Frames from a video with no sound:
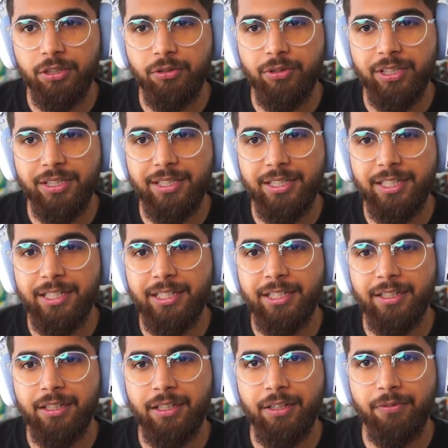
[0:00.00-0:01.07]
you can
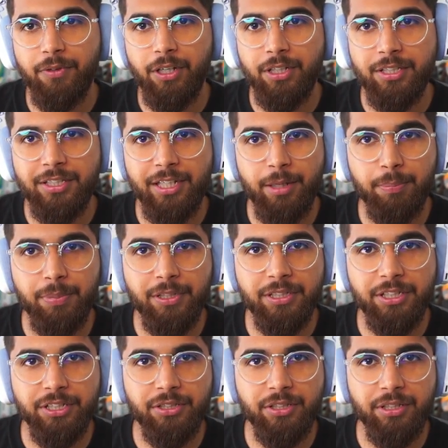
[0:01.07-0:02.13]
see I've got sample
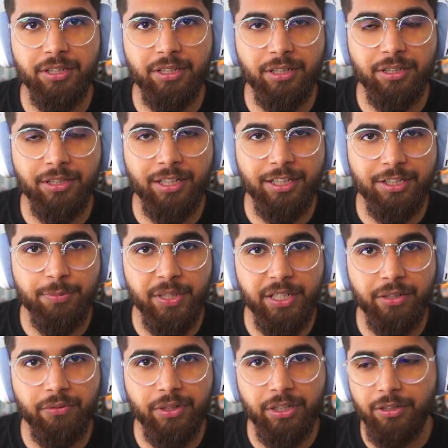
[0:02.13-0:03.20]
JSON data that is being
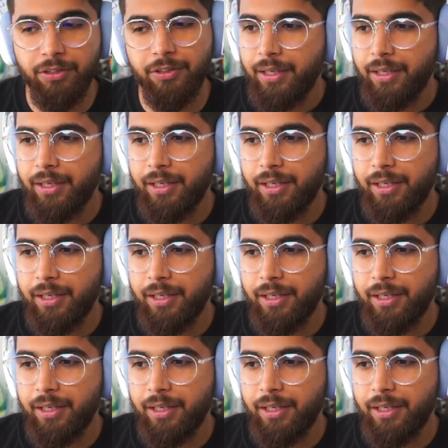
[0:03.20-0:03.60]
returned.